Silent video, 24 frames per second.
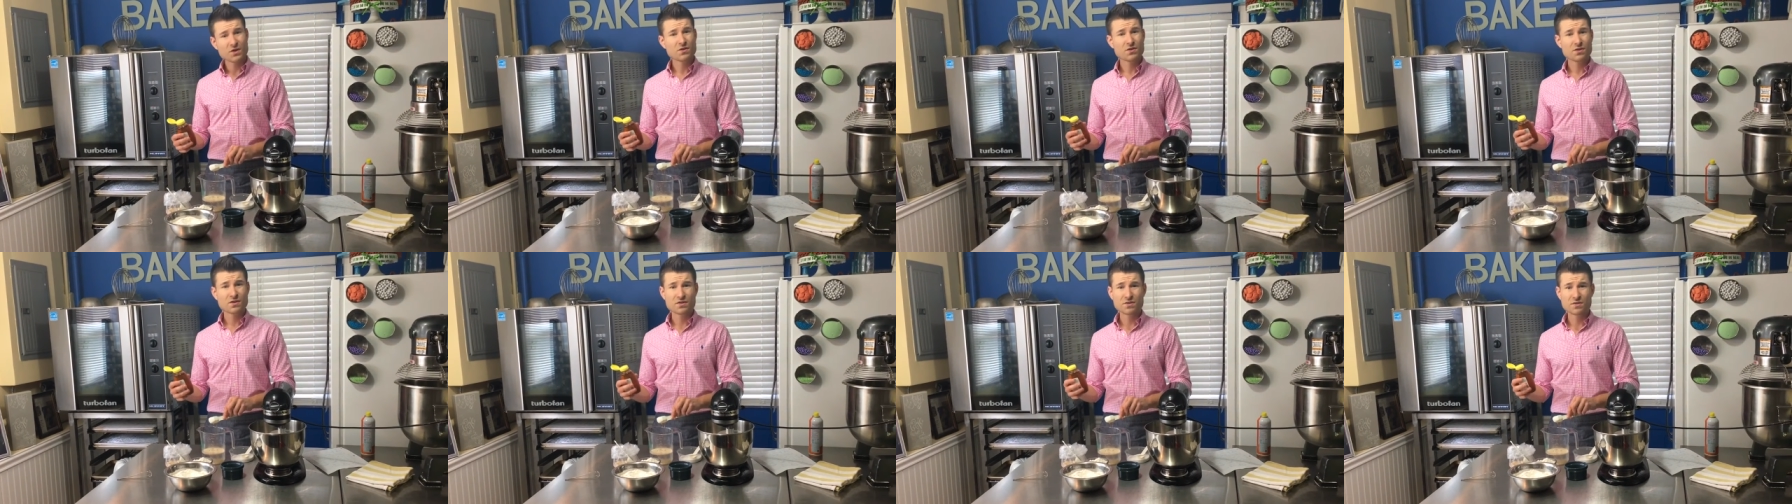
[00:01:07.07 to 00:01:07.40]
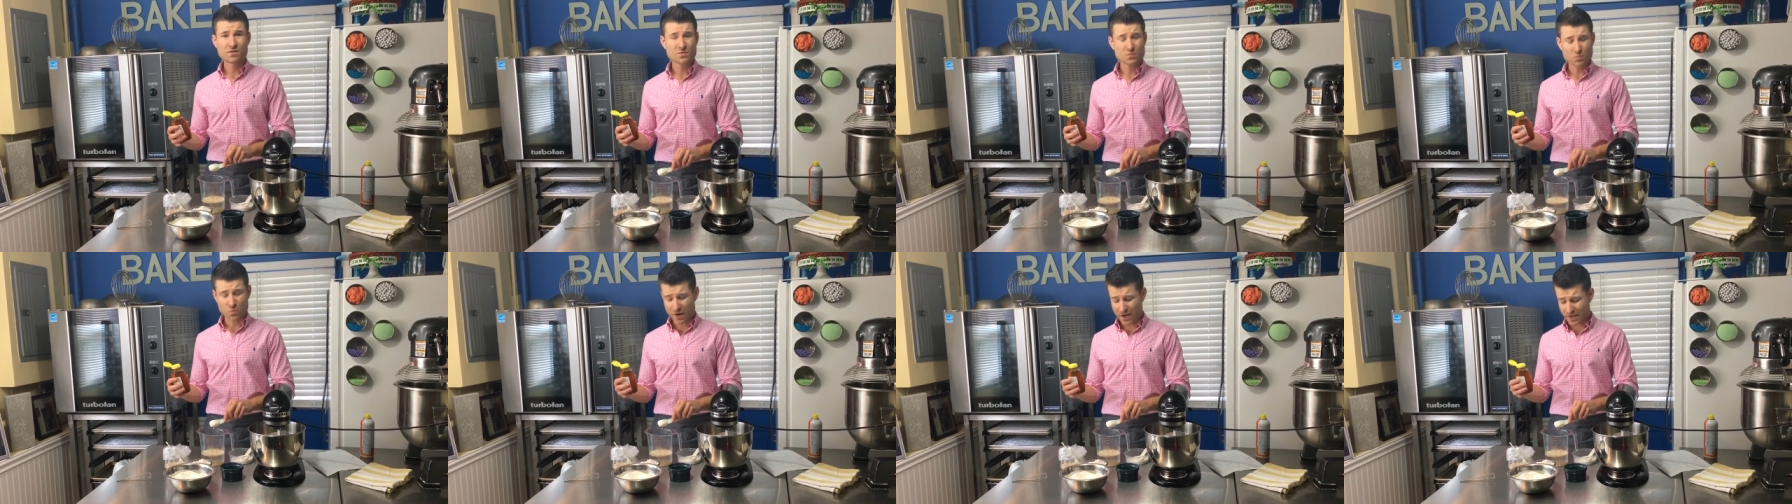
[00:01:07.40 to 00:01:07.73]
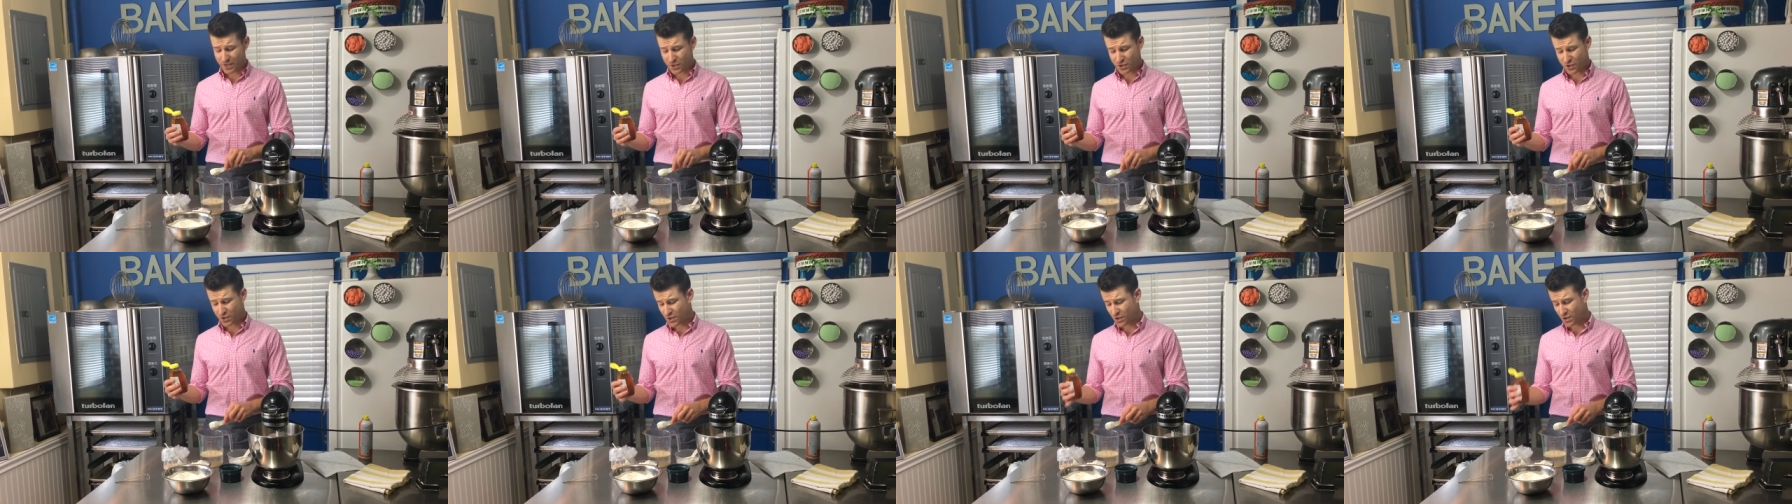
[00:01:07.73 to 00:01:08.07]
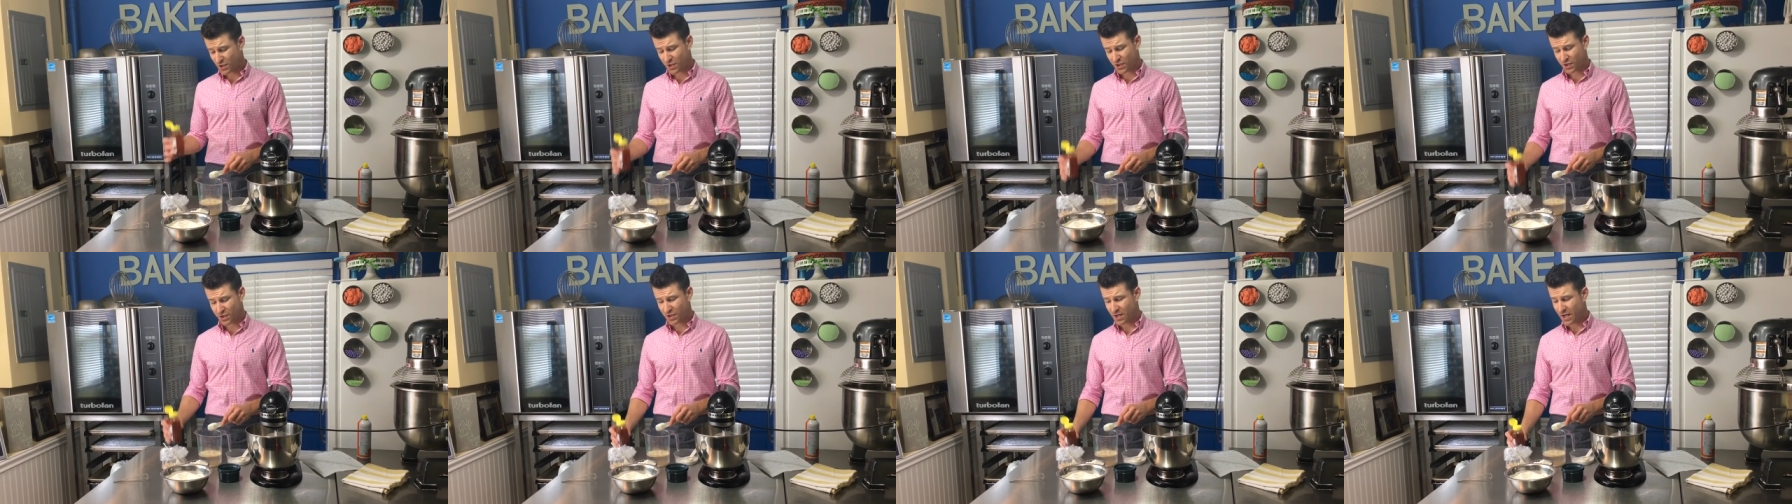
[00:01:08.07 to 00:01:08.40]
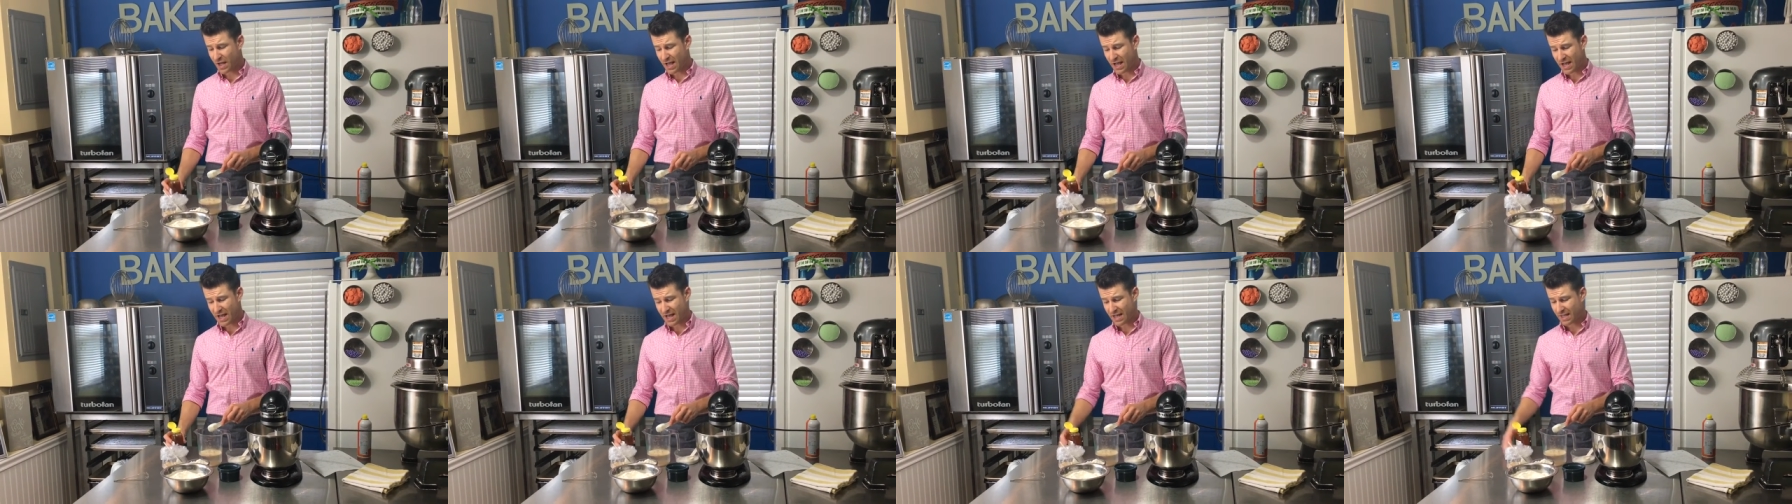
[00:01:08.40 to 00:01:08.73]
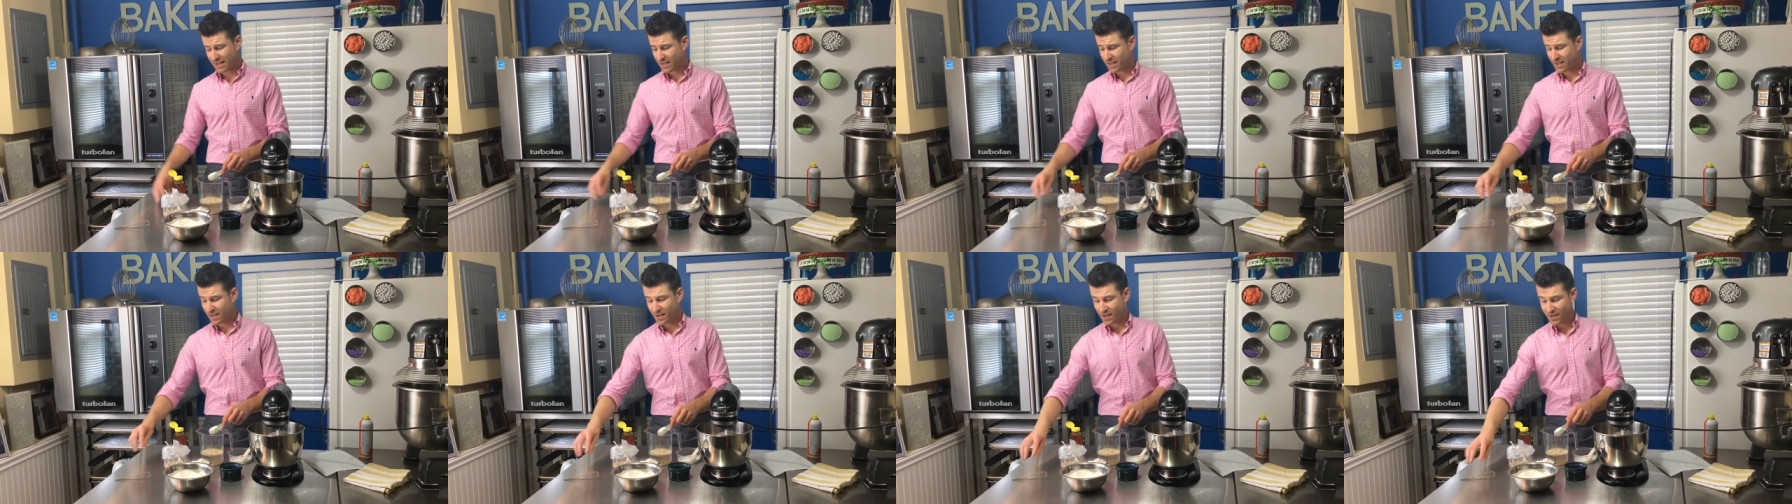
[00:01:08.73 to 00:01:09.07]
You could use white sugar uh,
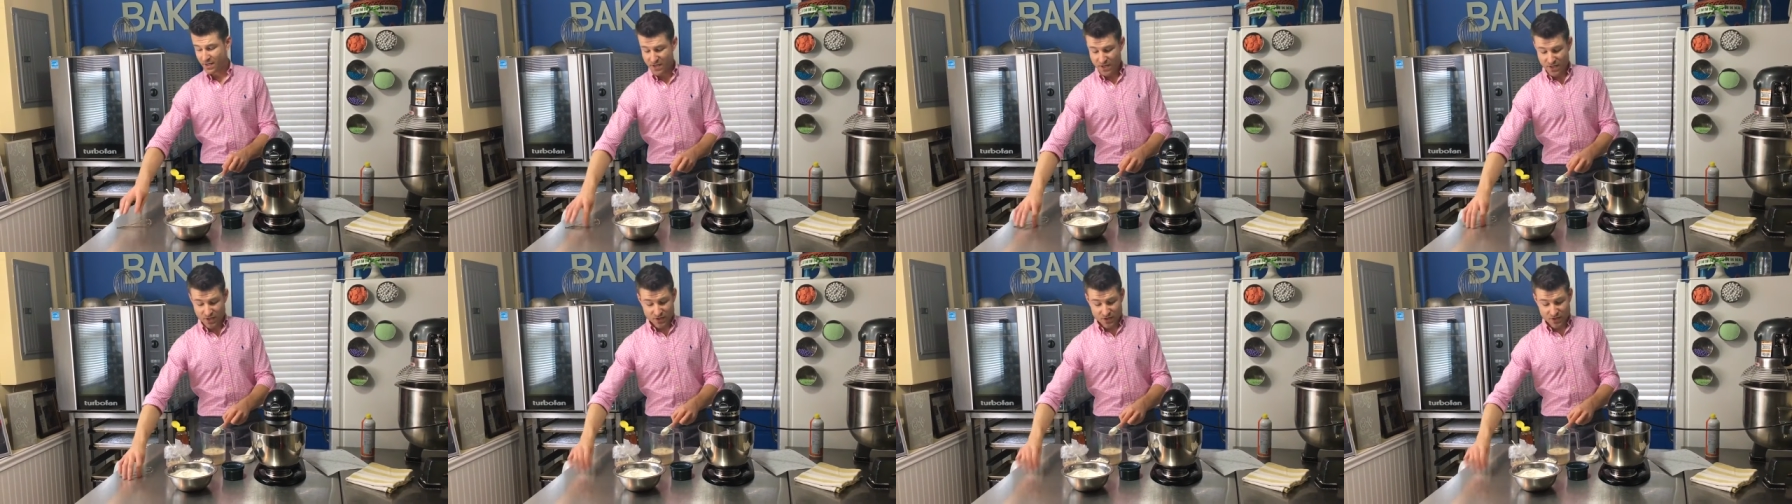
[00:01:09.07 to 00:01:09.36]
here.